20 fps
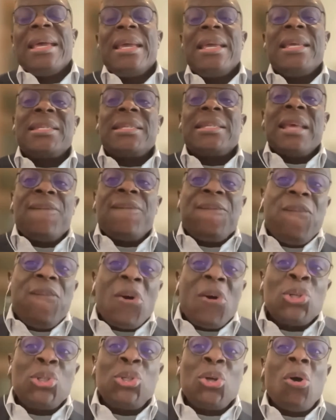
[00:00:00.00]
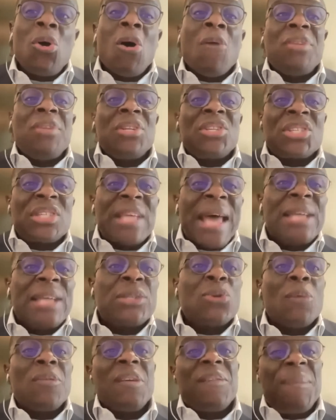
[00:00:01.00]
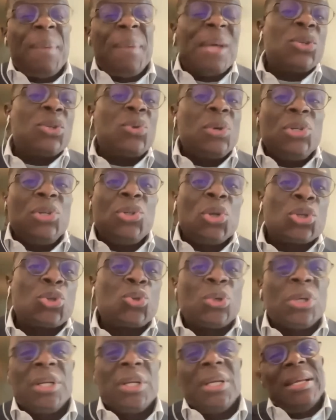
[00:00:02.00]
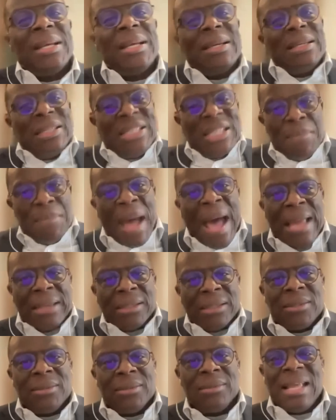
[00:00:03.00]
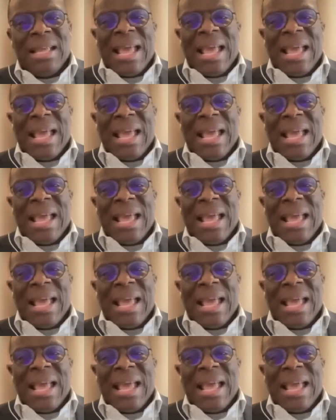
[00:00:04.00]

is a function of the size of the pharmaceutical industry, demand,